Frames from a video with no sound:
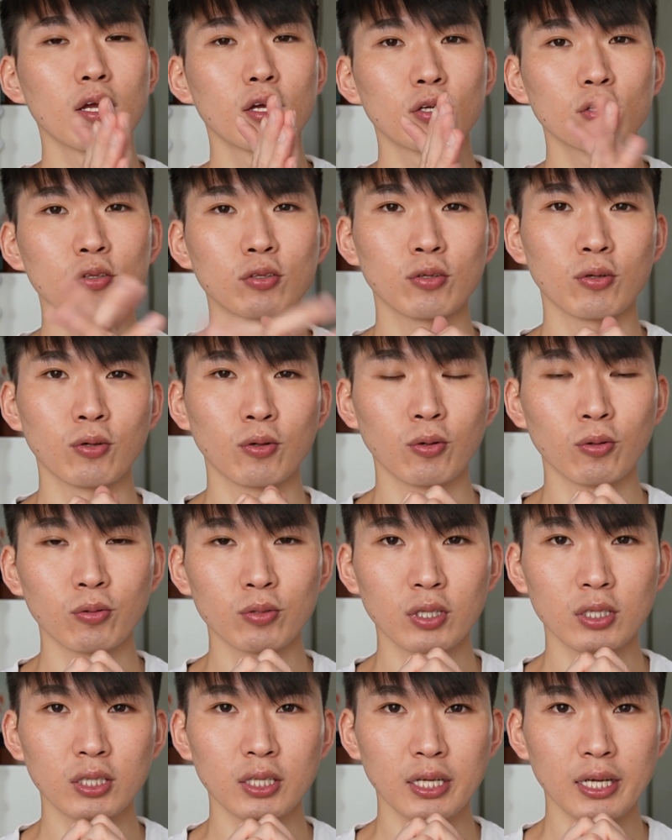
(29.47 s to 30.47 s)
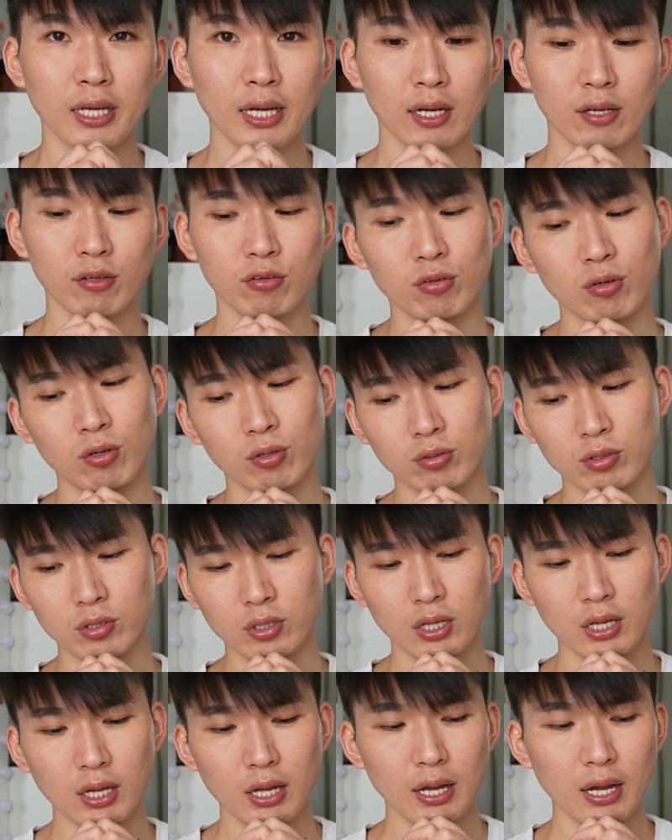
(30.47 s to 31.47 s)
So today I thought
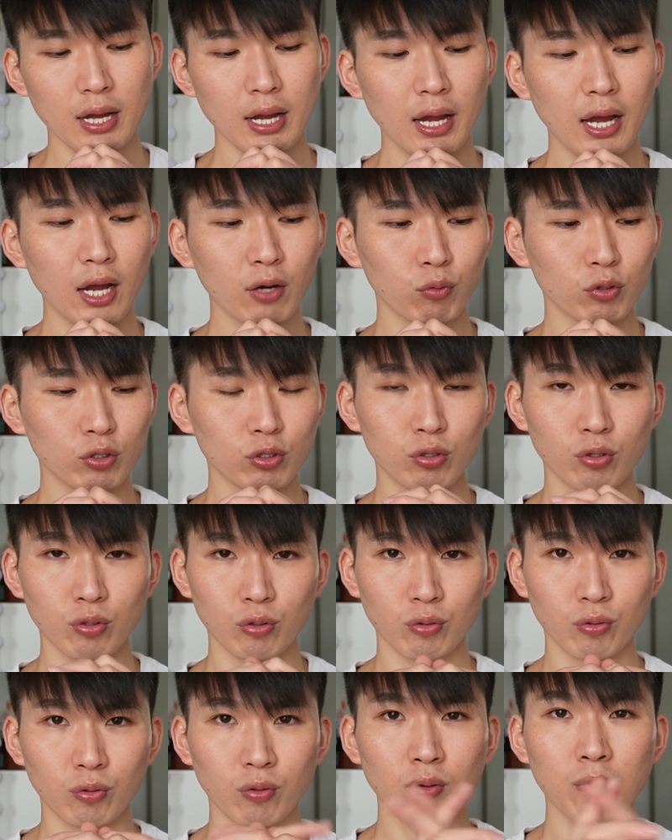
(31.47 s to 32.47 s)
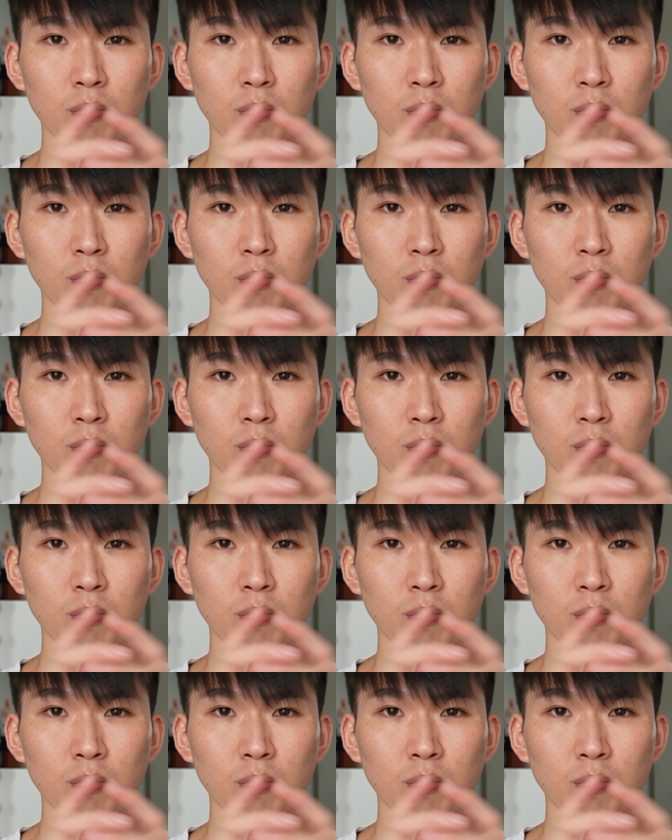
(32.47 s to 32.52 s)
I would do